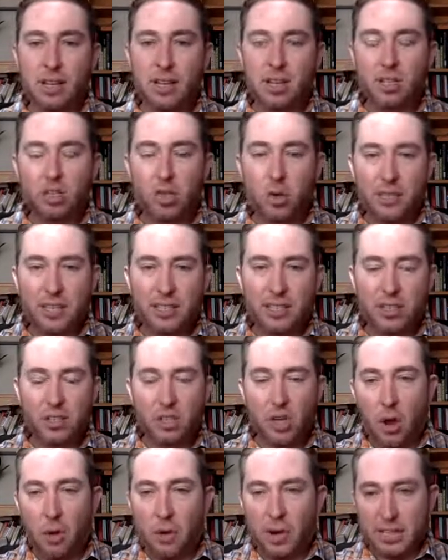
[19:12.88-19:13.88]
So this is
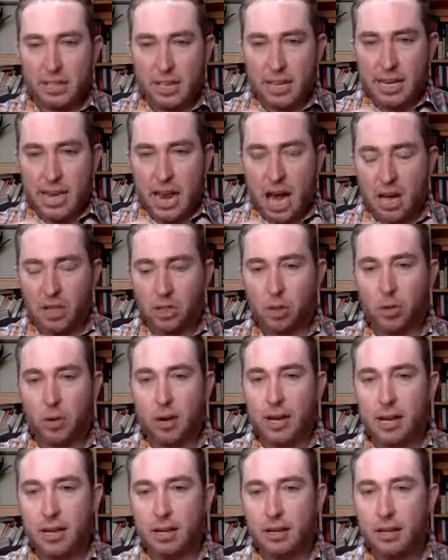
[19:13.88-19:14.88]
known as the
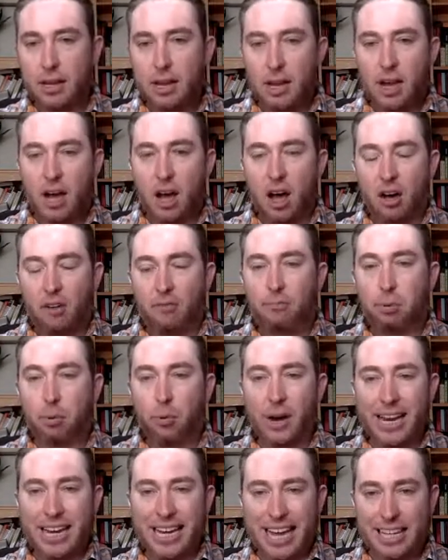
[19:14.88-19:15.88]
doctrine of
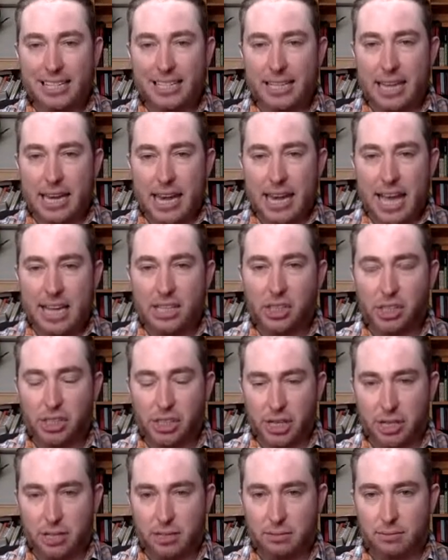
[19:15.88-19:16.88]

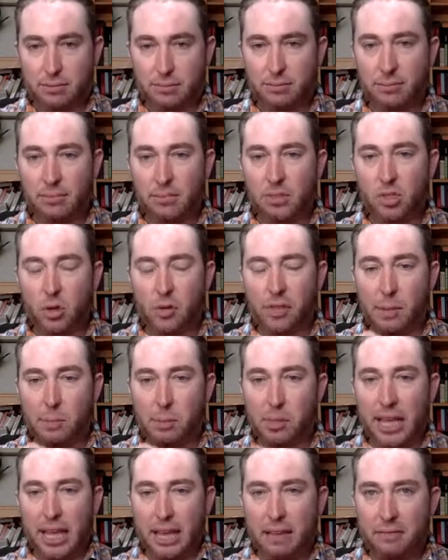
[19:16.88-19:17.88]
predestination. So they
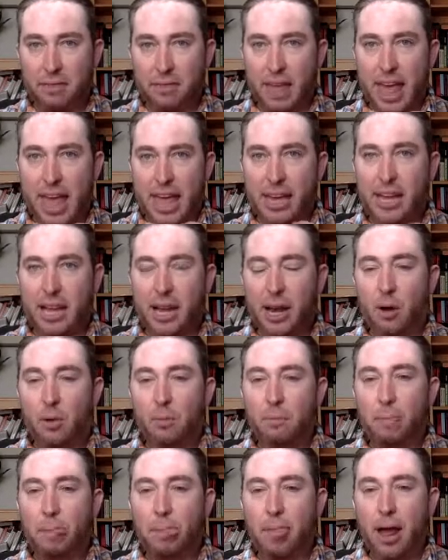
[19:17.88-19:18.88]
believe that,
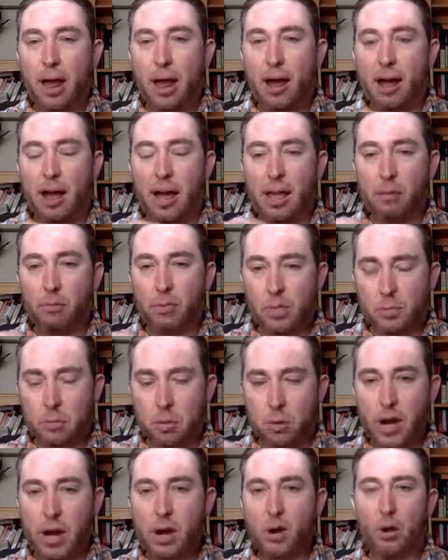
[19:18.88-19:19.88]
it was
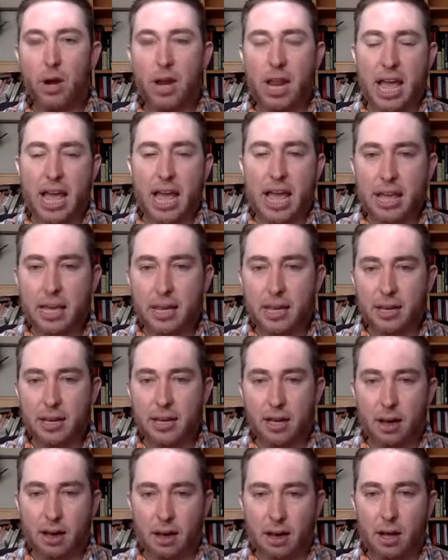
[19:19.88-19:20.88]
preordained
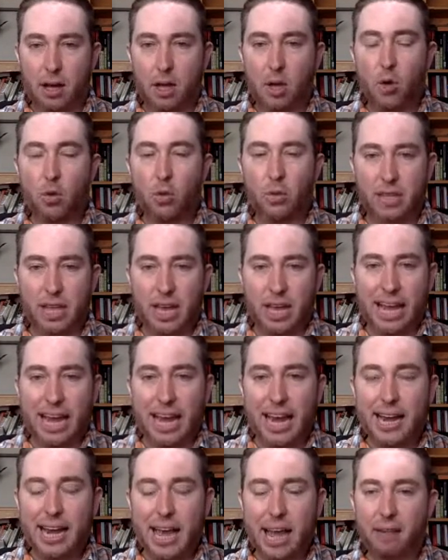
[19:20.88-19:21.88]
who was going to
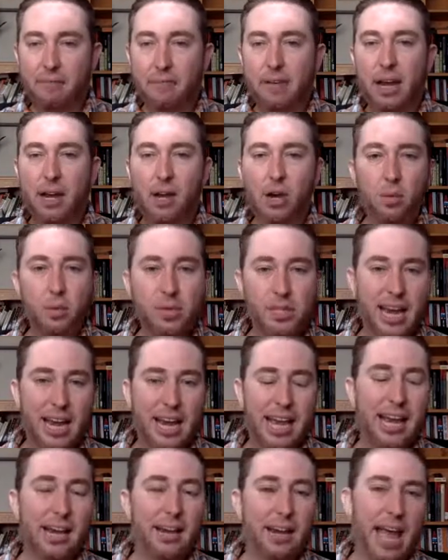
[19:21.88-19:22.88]
get into heaven and who was going
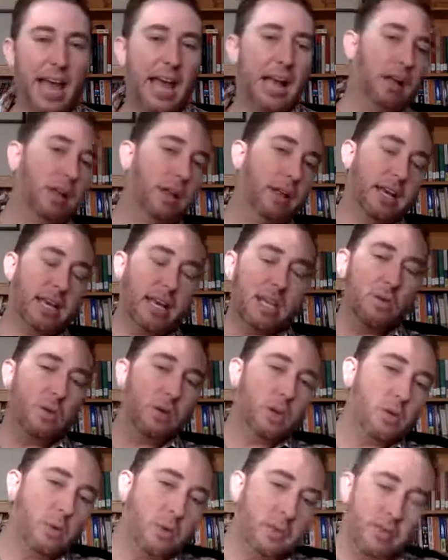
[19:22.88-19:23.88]
to get into hell. And
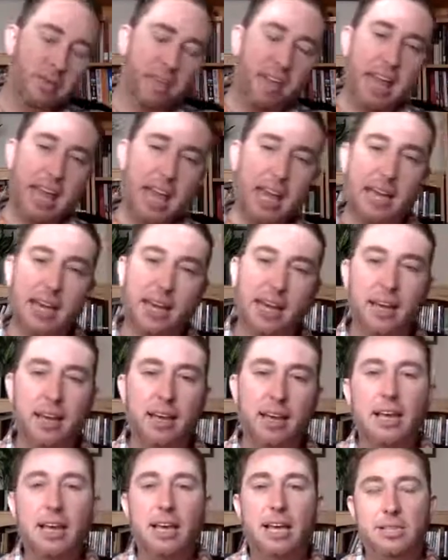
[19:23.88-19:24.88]
you would think,
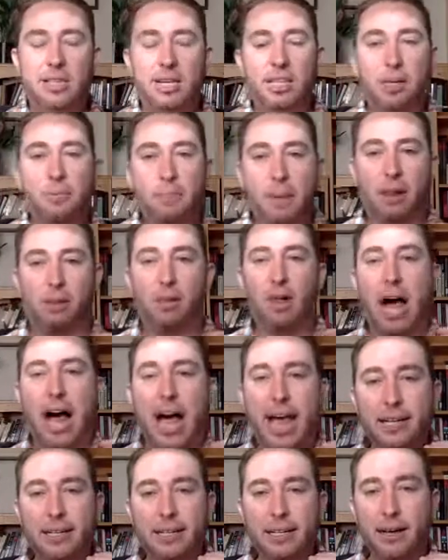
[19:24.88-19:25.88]
it's actually been a
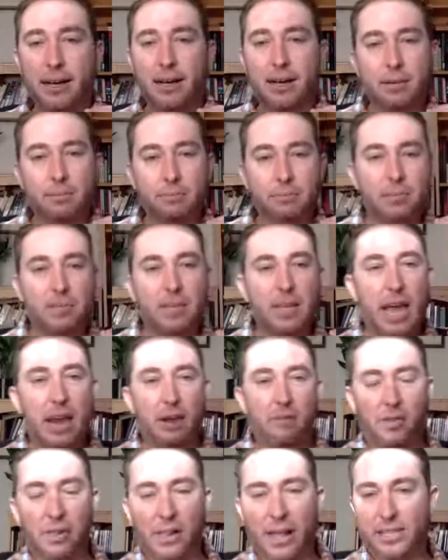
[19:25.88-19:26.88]
lot kind
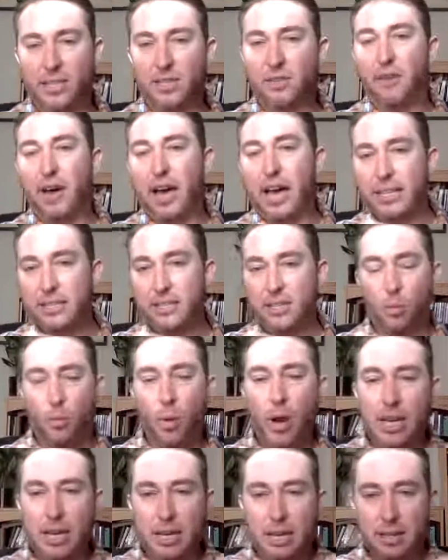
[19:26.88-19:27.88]
of philosophized and
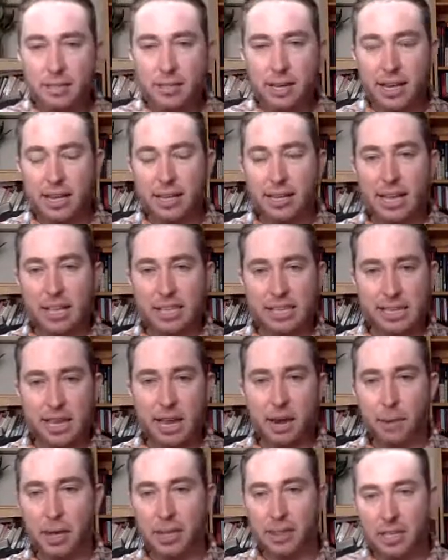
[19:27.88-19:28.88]
written and
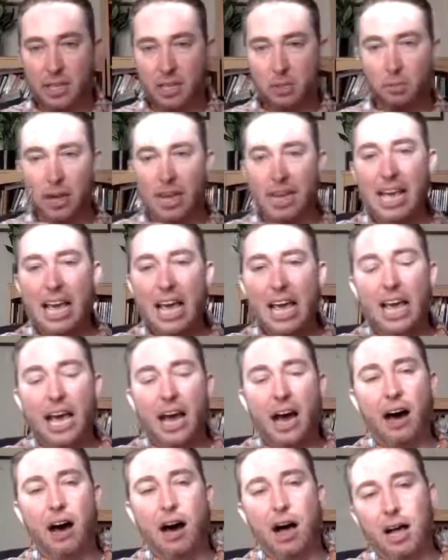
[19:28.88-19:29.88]
said about this, but
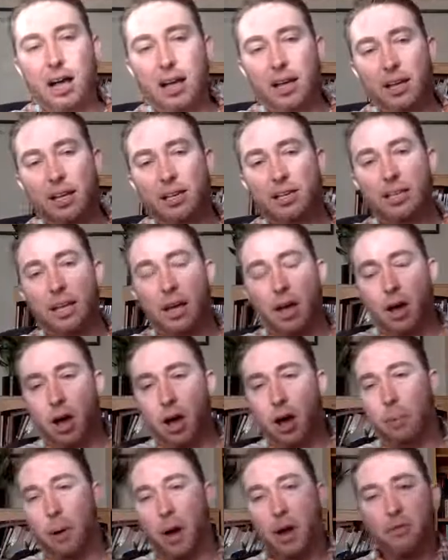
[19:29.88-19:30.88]

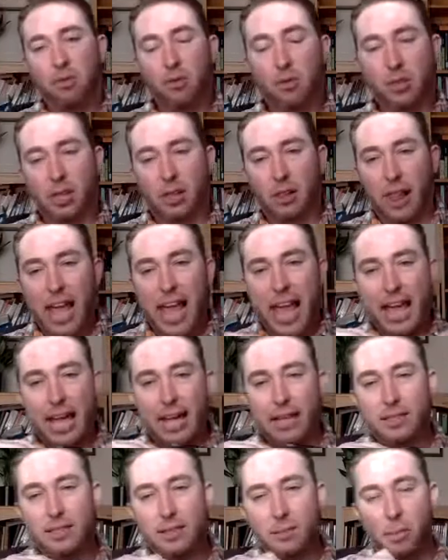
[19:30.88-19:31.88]
upon first
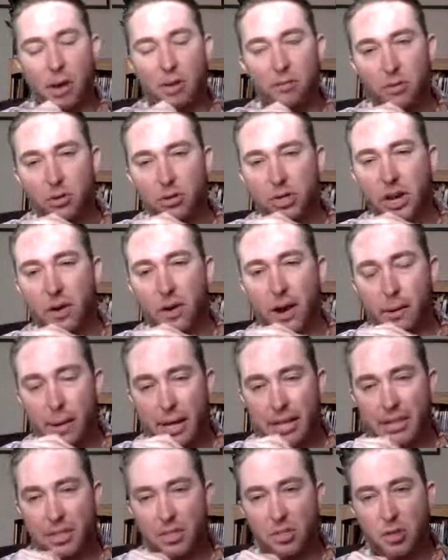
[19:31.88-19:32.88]
glance, upon first hearing
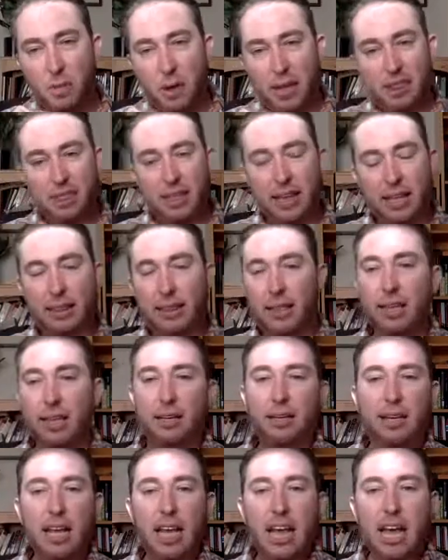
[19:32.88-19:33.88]
about this, you might think that
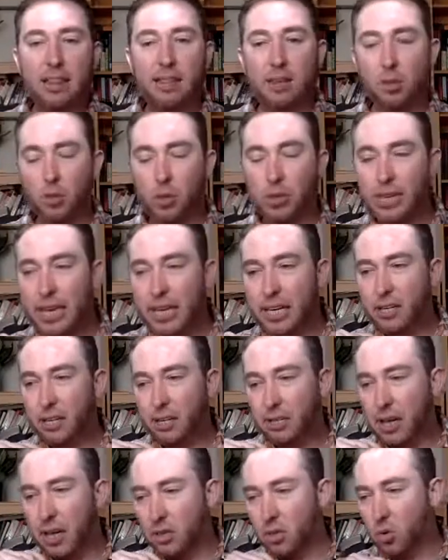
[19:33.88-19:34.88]
this would lead
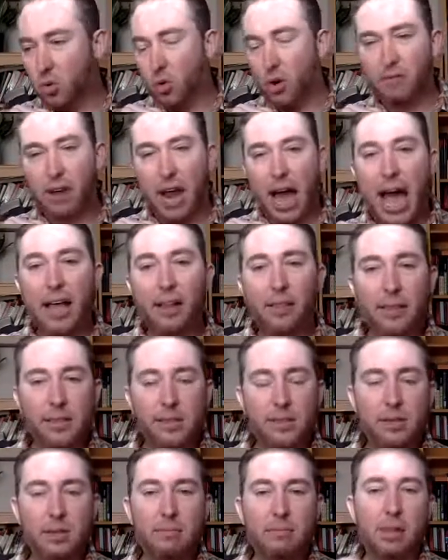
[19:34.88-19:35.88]
to a sort of
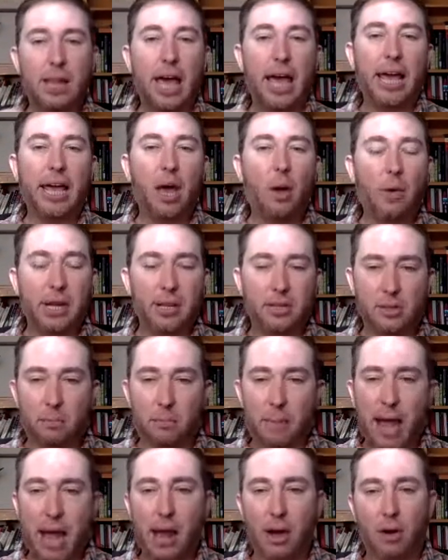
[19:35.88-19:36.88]
nihilism, like, oh, it doesn't
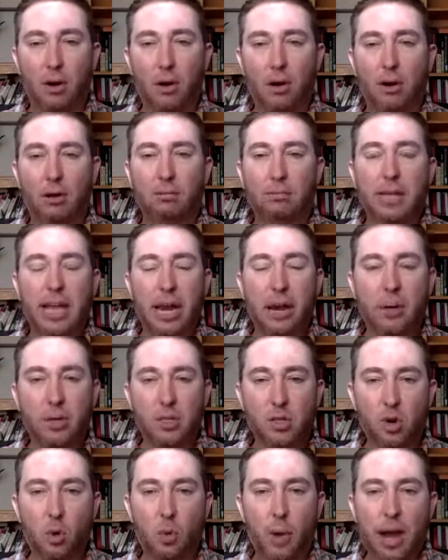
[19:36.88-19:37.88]
matter,
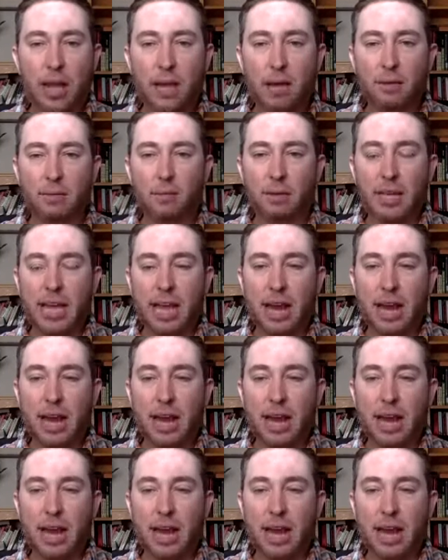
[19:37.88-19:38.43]
it's already,